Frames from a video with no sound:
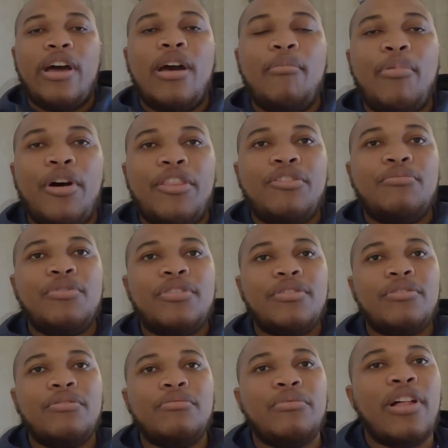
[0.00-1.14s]
bathroom,
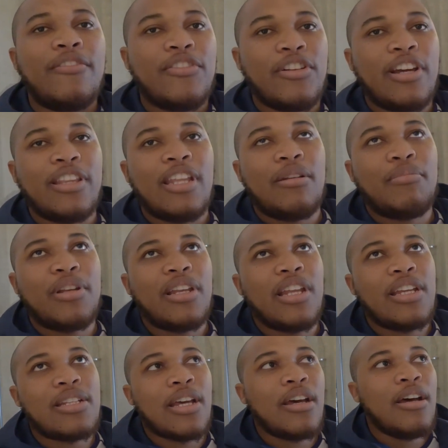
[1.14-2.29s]
so we'll have a look at that a bit
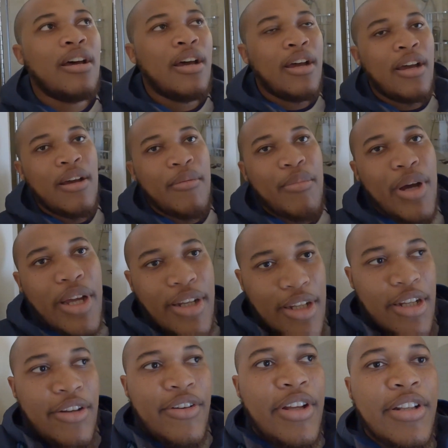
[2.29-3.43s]
later. But
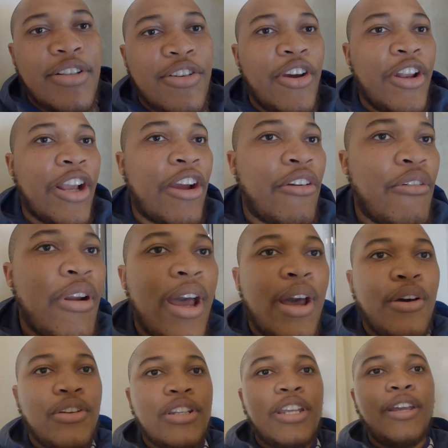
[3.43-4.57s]
anyway, turning
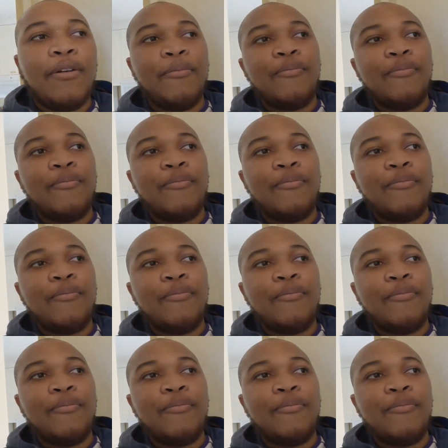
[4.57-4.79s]
around,